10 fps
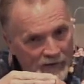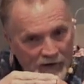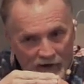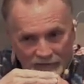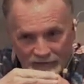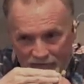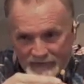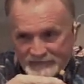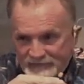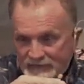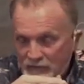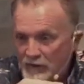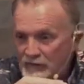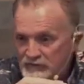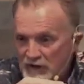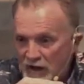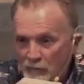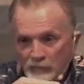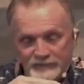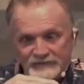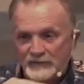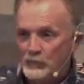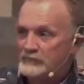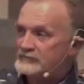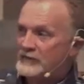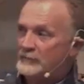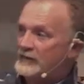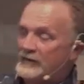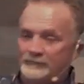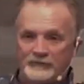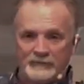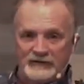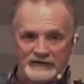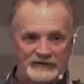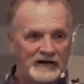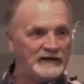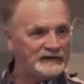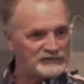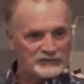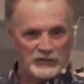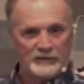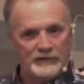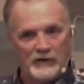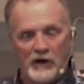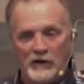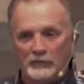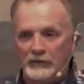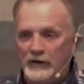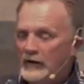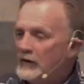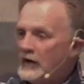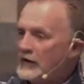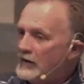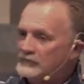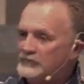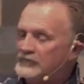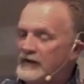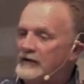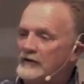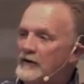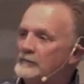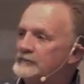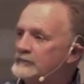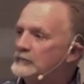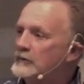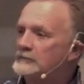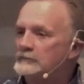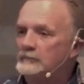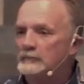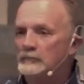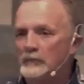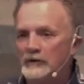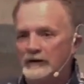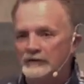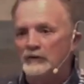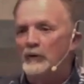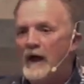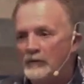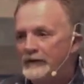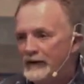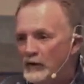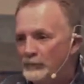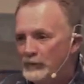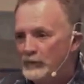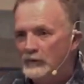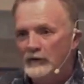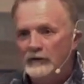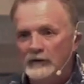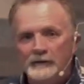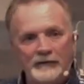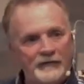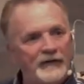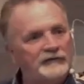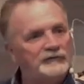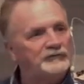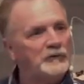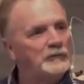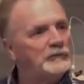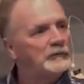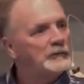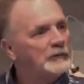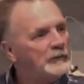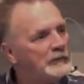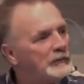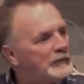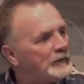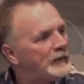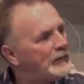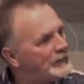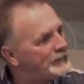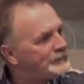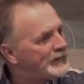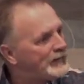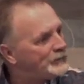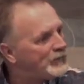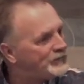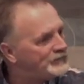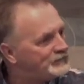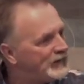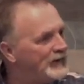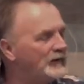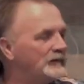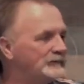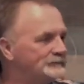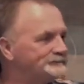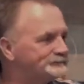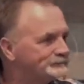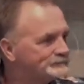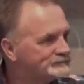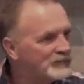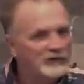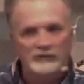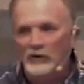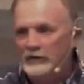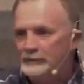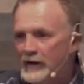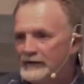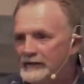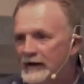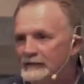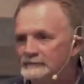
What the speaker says: had an instant on the job when someone's coming up to me yelling, screaming, and hollering, and I just take it calm and say, well, what can I do? How can I help you? That they just don't take a breath and say, sorry, bad day.